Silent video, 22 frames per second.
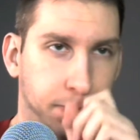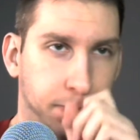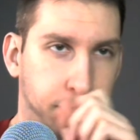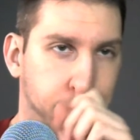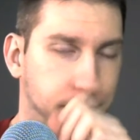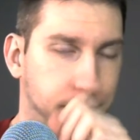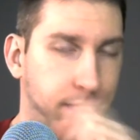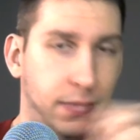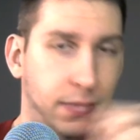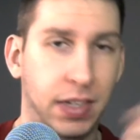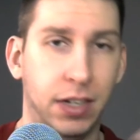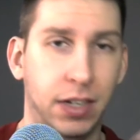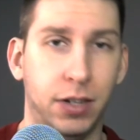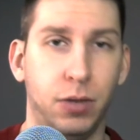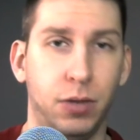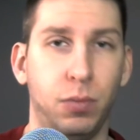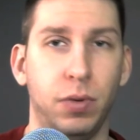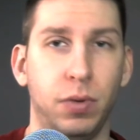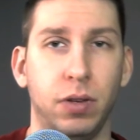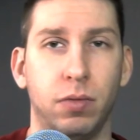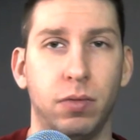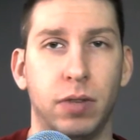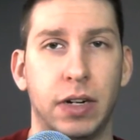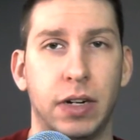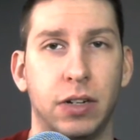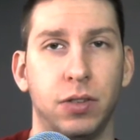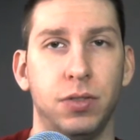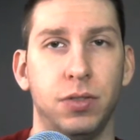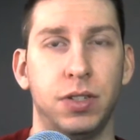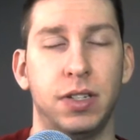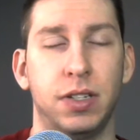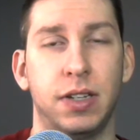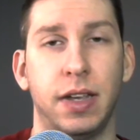Will Rick
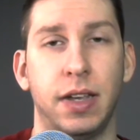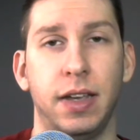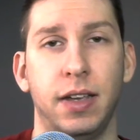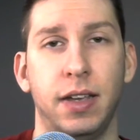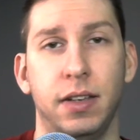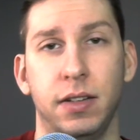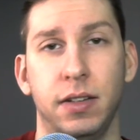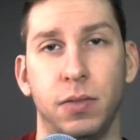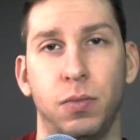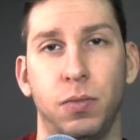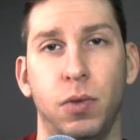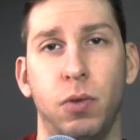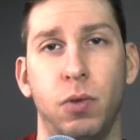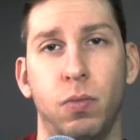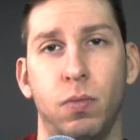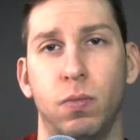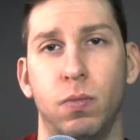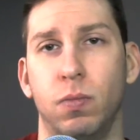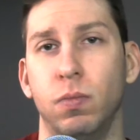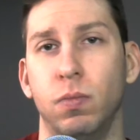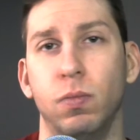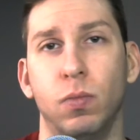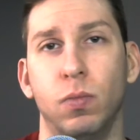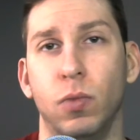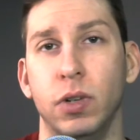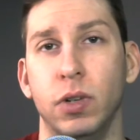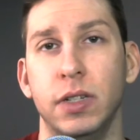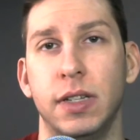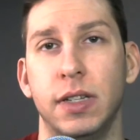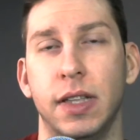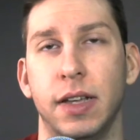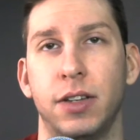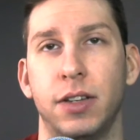lose his hand, and what was
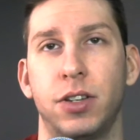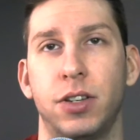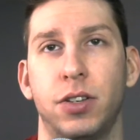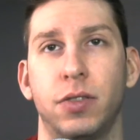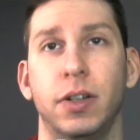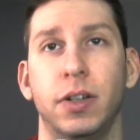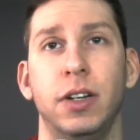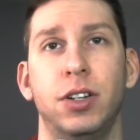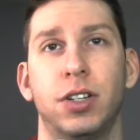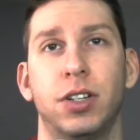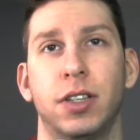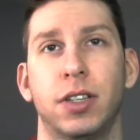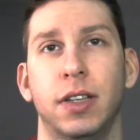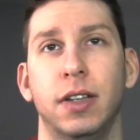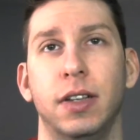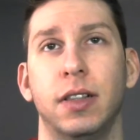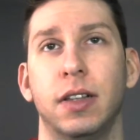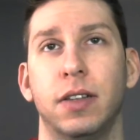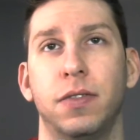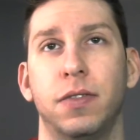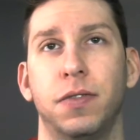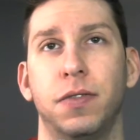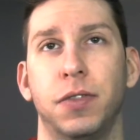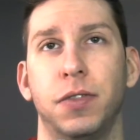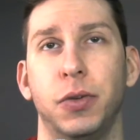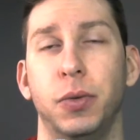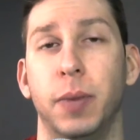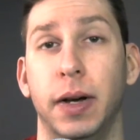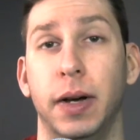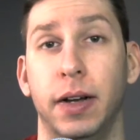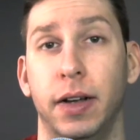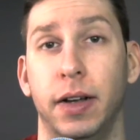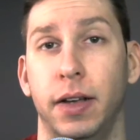that strange thing that flew
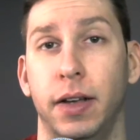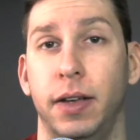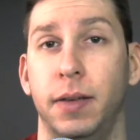by?